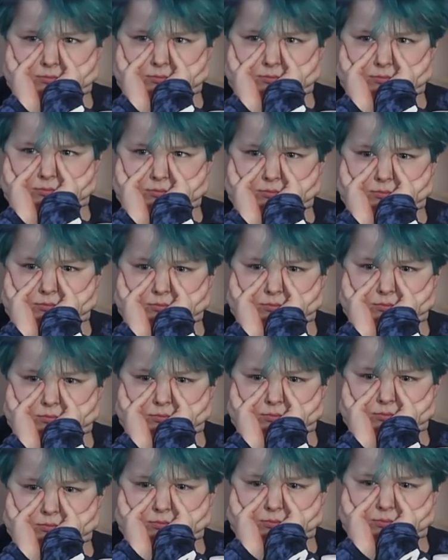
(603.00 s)

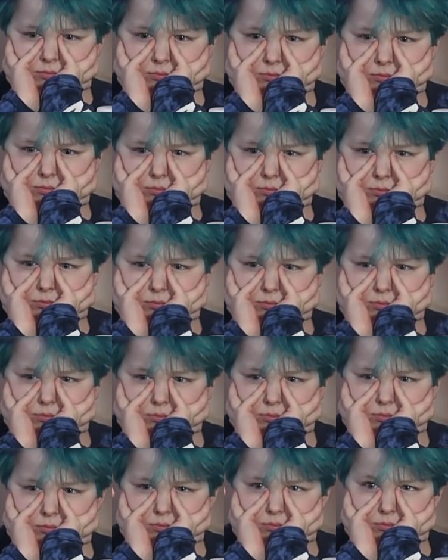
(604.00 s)

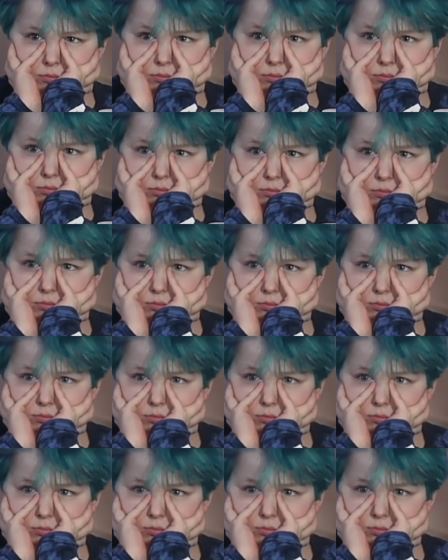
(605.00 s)

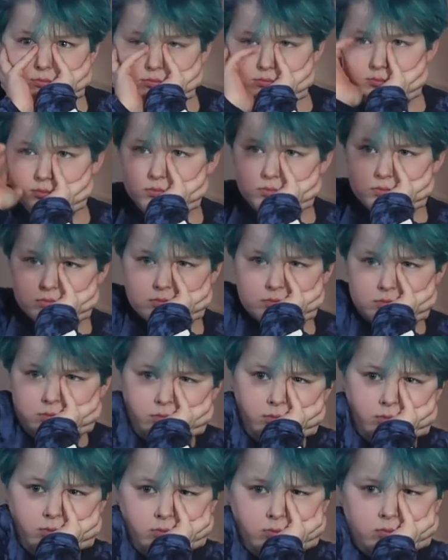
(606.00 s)

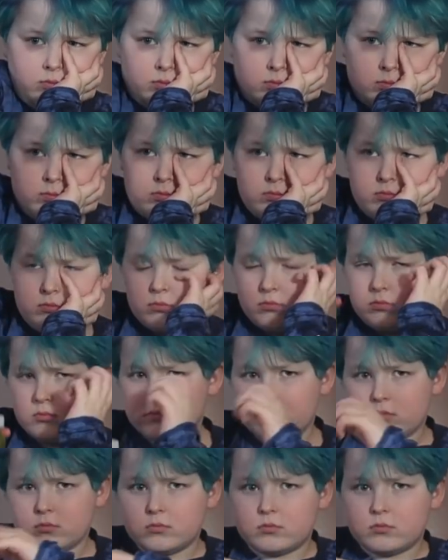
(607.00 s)
(silent)